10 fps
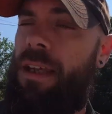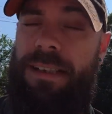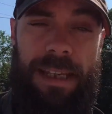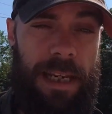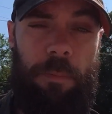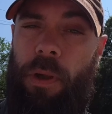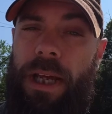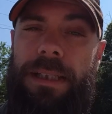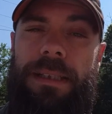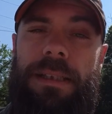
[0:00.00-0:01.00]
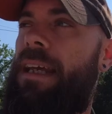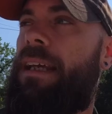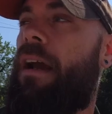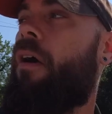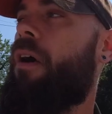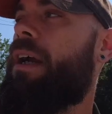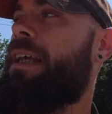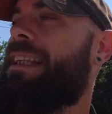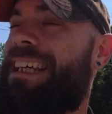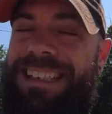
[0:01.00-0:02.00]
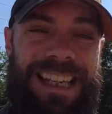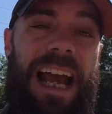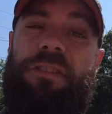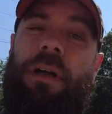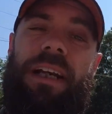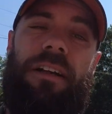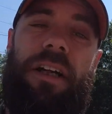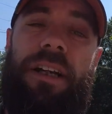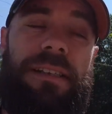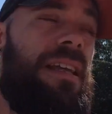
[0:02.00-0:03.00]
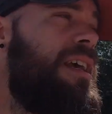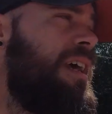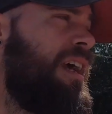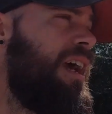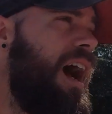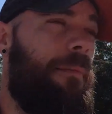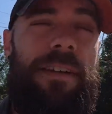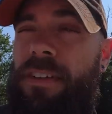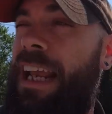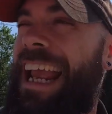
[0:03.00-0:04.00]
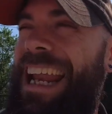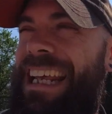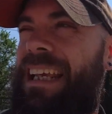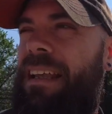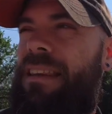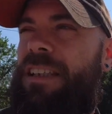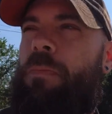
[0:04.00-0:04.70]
They stay in place. They are in the exact right areas. I'm even hitting the